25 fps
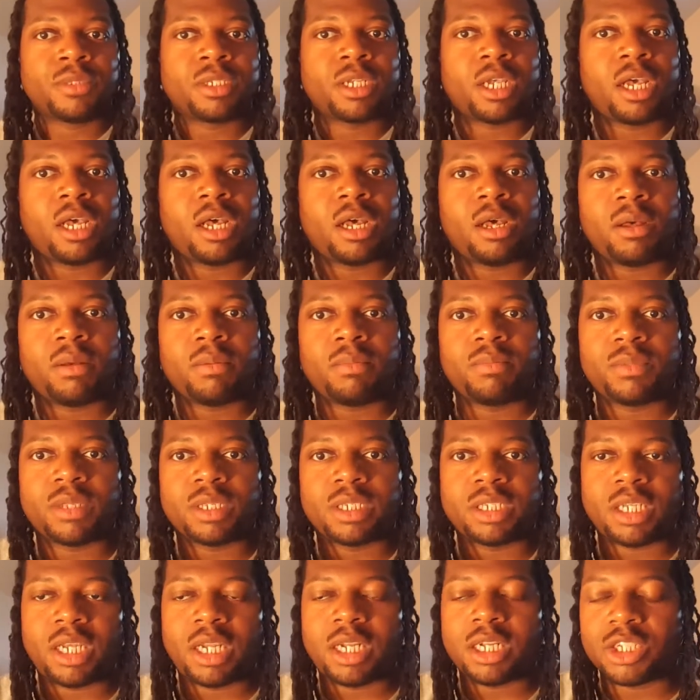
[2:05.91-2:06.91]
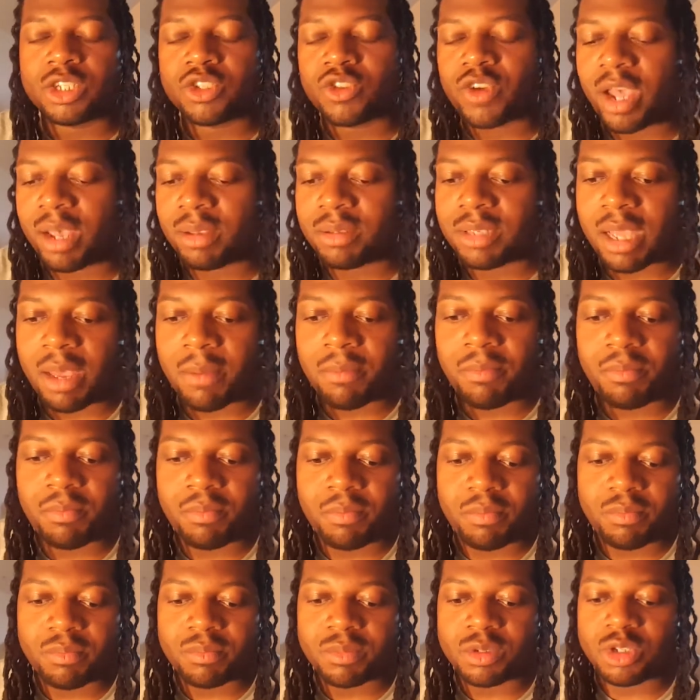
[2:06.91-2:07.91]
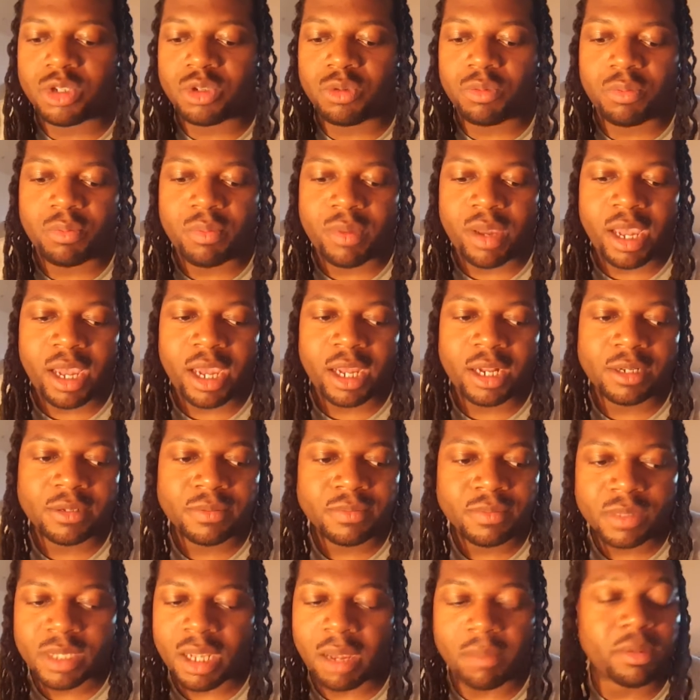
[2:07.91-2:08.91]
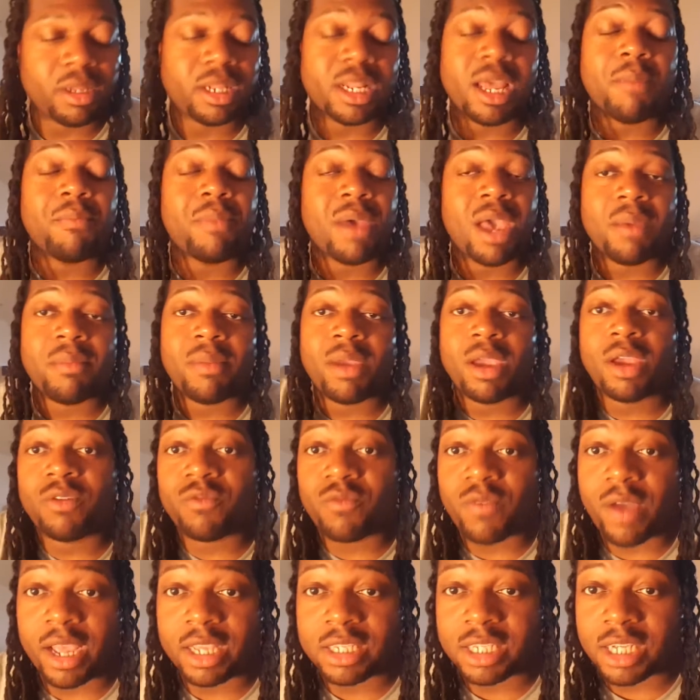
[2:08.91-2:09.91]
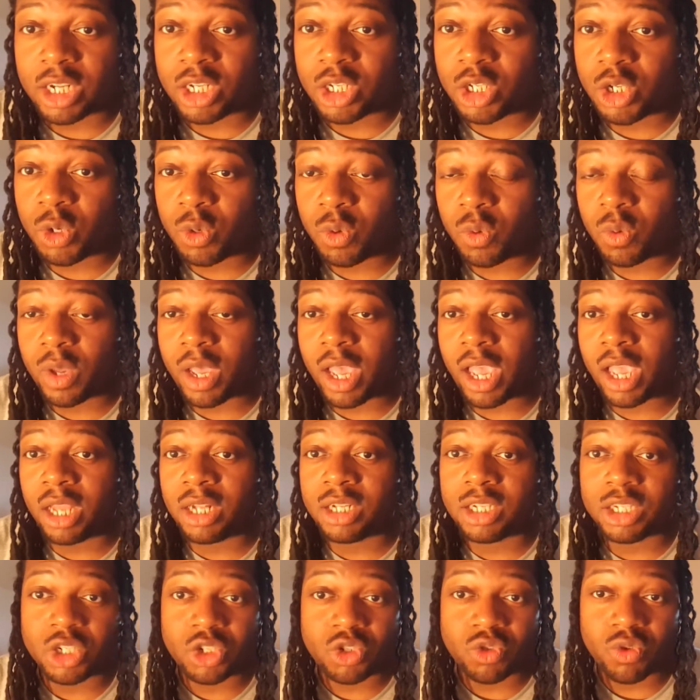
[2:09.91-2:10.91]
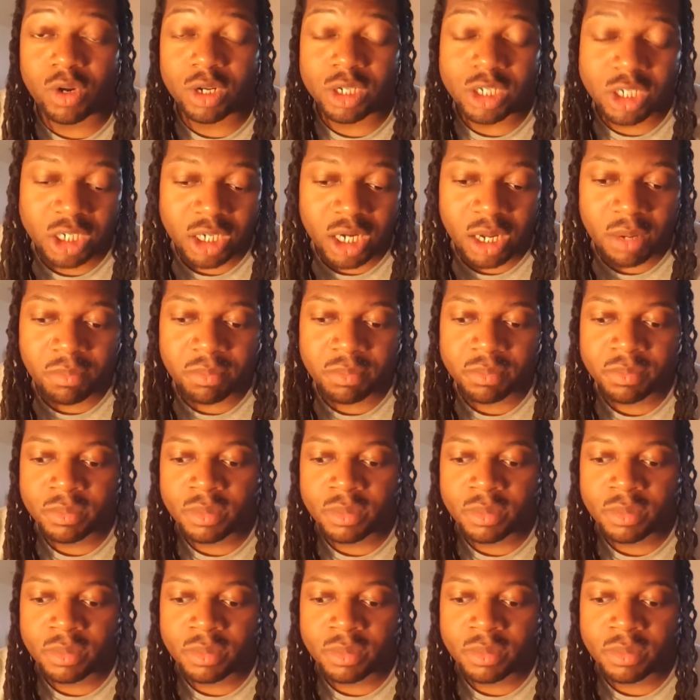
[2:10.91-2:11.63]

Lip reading: The scene describes that Batman rides out to a destroyed ship,